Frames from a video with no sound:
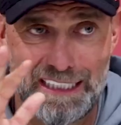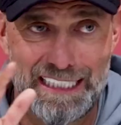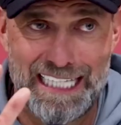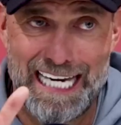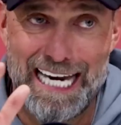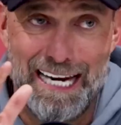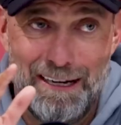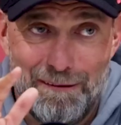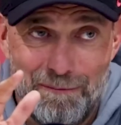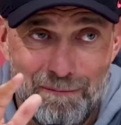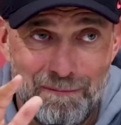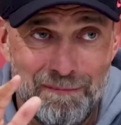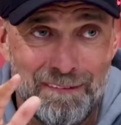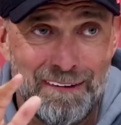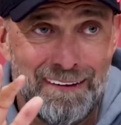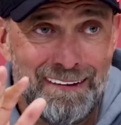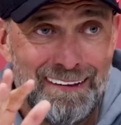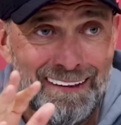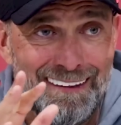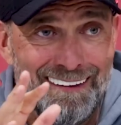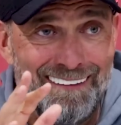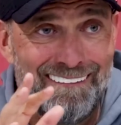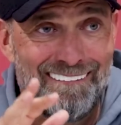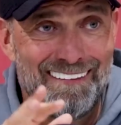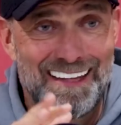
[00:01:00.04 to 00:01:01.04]
in a game,
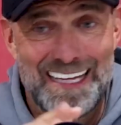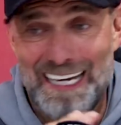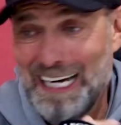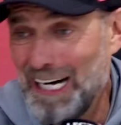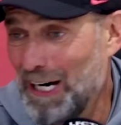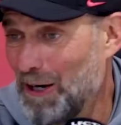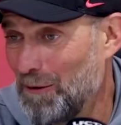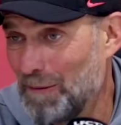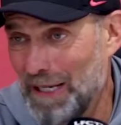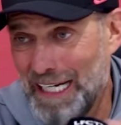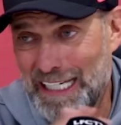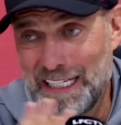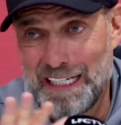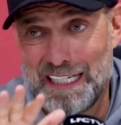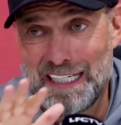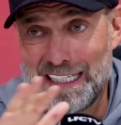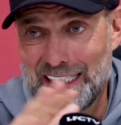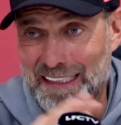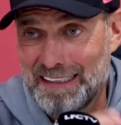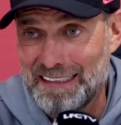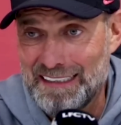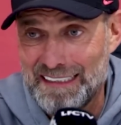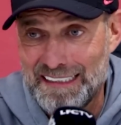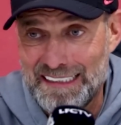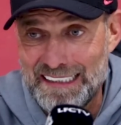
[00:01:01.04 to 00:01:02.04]
oh my
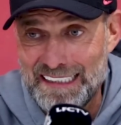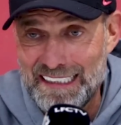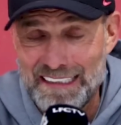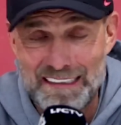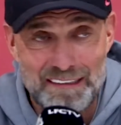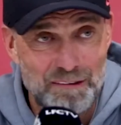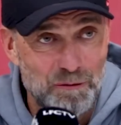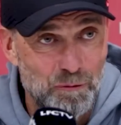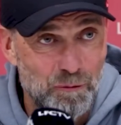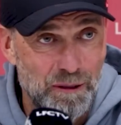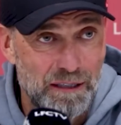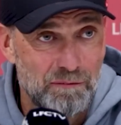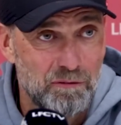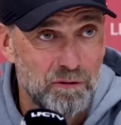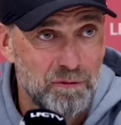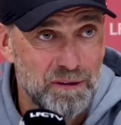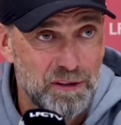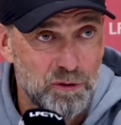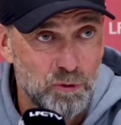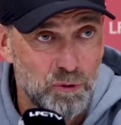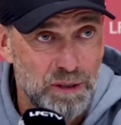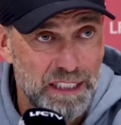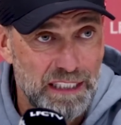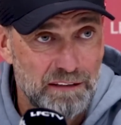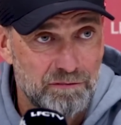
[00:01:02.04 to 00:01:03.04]
God. Whoever
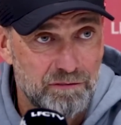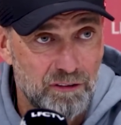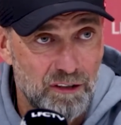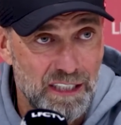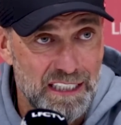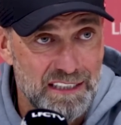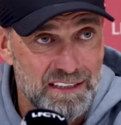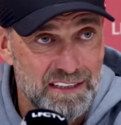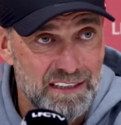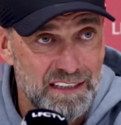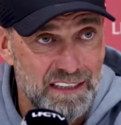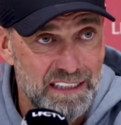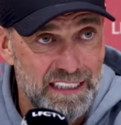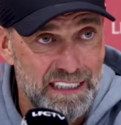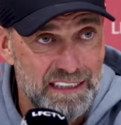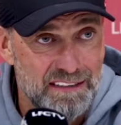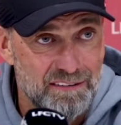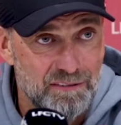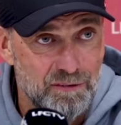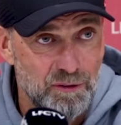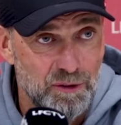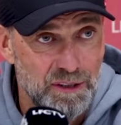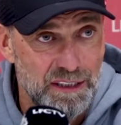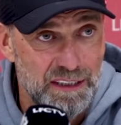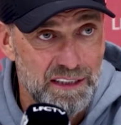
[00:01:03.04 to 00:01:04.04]
will do that for us in the
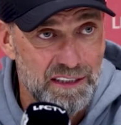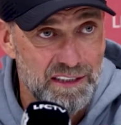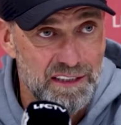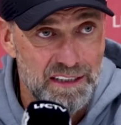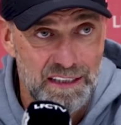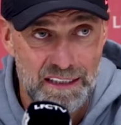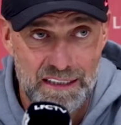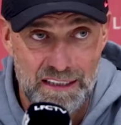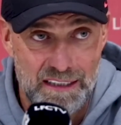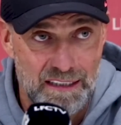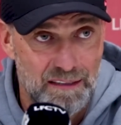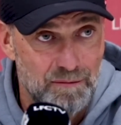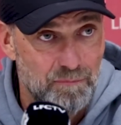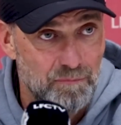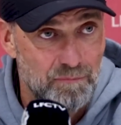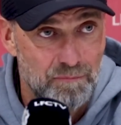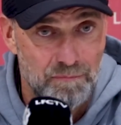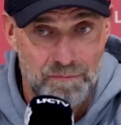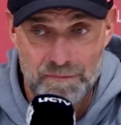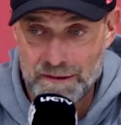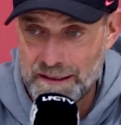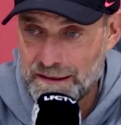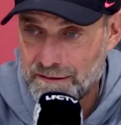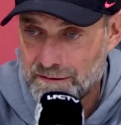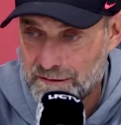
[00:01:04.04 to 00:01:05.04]
next few years,
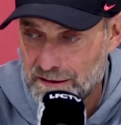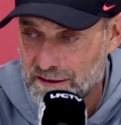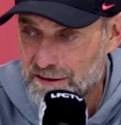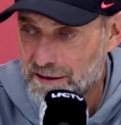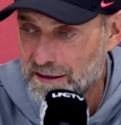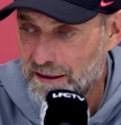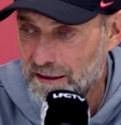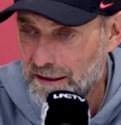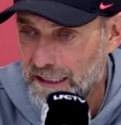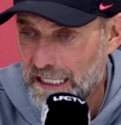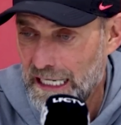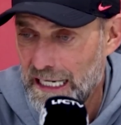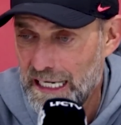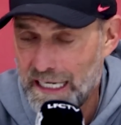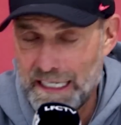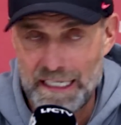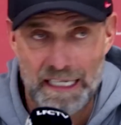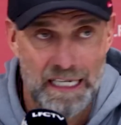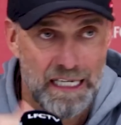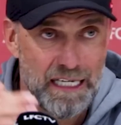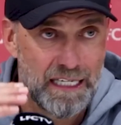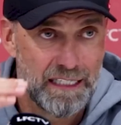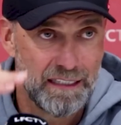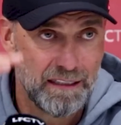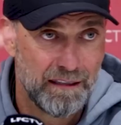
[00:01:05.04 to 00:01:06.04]
um, that is a high,
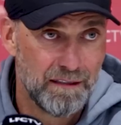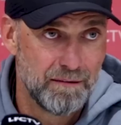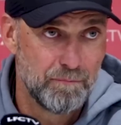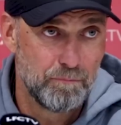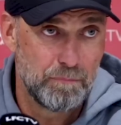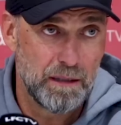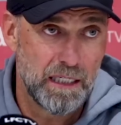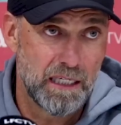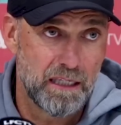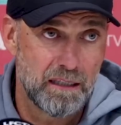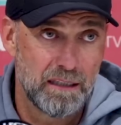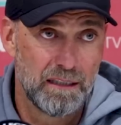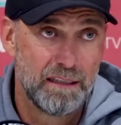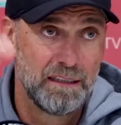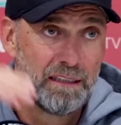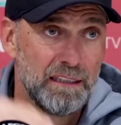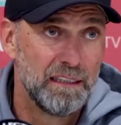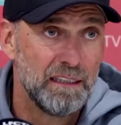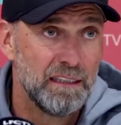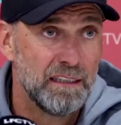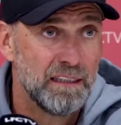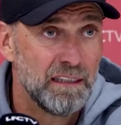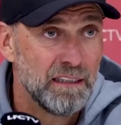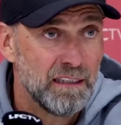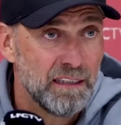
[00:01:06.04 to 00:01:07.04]
high bar.
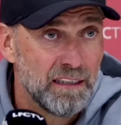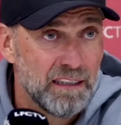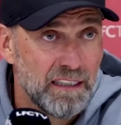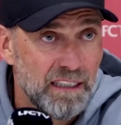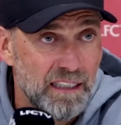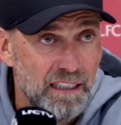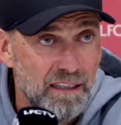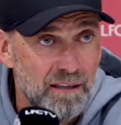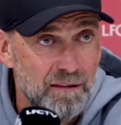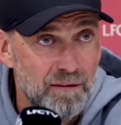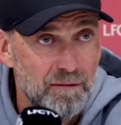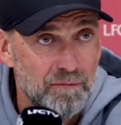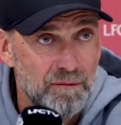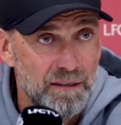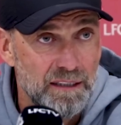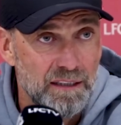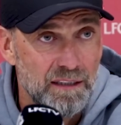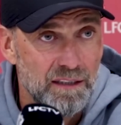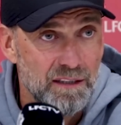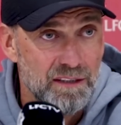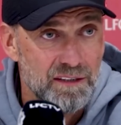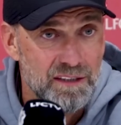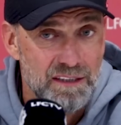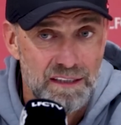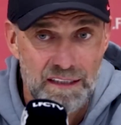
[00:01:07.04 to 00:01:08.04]
Uh,
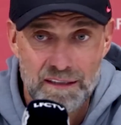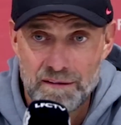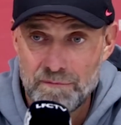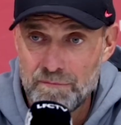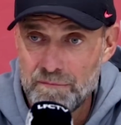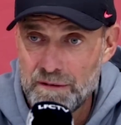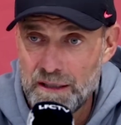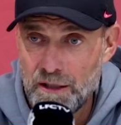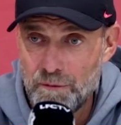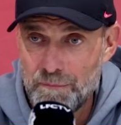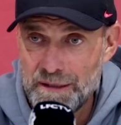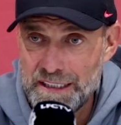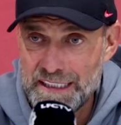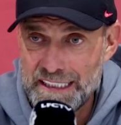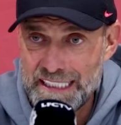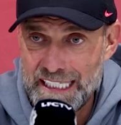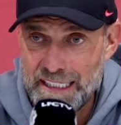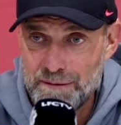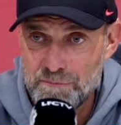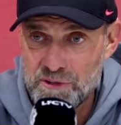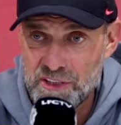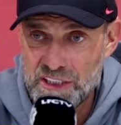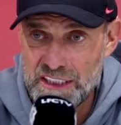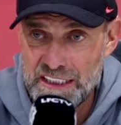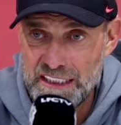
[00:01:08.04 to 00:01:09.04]
because um, how many
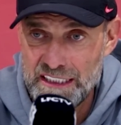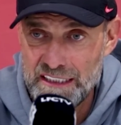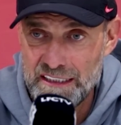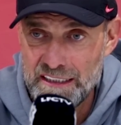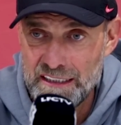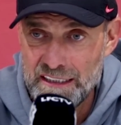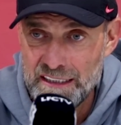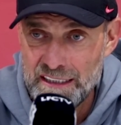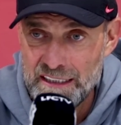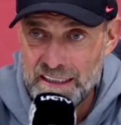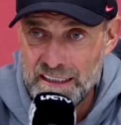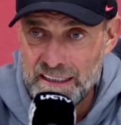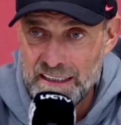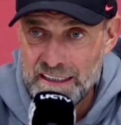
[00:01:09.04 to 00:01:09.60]
games he